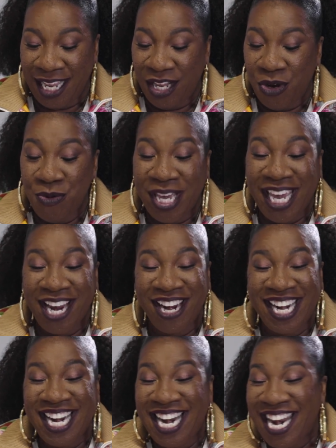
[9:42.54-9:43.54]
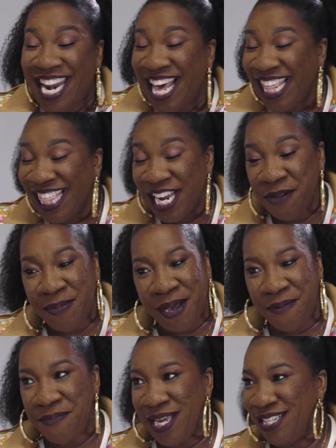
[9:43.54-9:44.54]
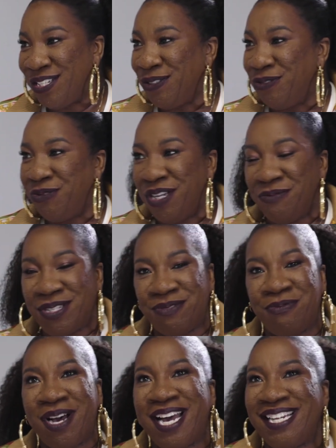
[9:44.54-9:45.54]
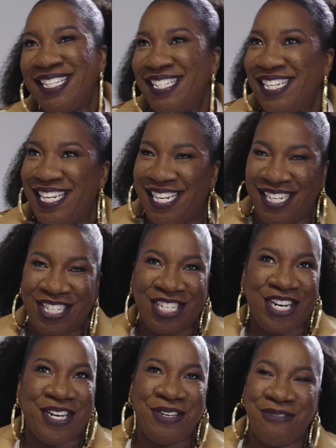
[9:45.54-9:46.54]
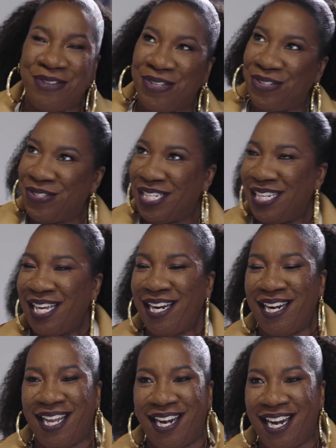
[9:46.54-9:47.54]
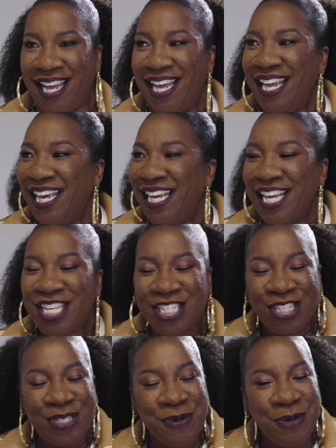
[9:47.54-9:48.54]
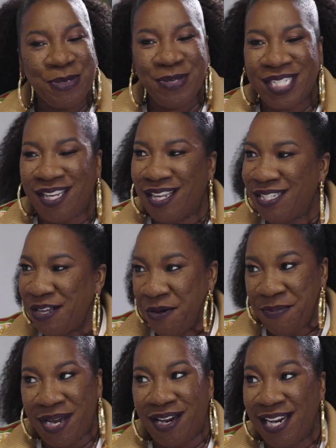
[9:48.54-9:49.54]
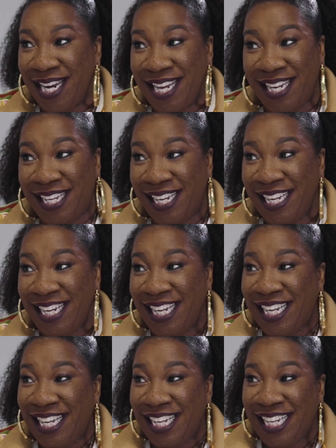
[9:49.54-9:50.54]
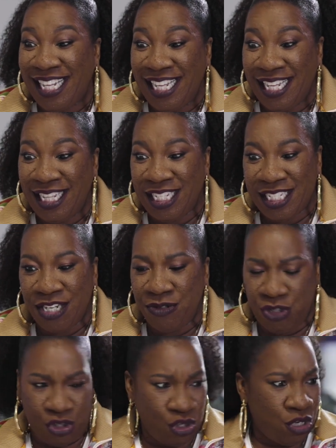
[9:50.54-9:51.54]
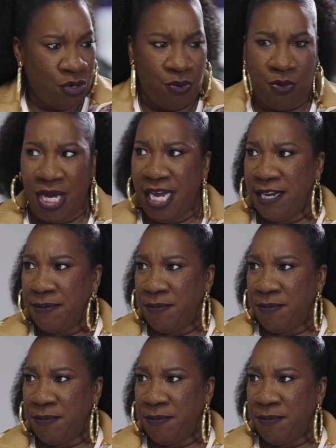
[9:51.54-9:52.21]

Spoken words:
who cared nothing about Me Too when it was Weinstein and Charlie Rose and da-da-da-da-da. As soon as we started talking about R. Kelly, this was, what?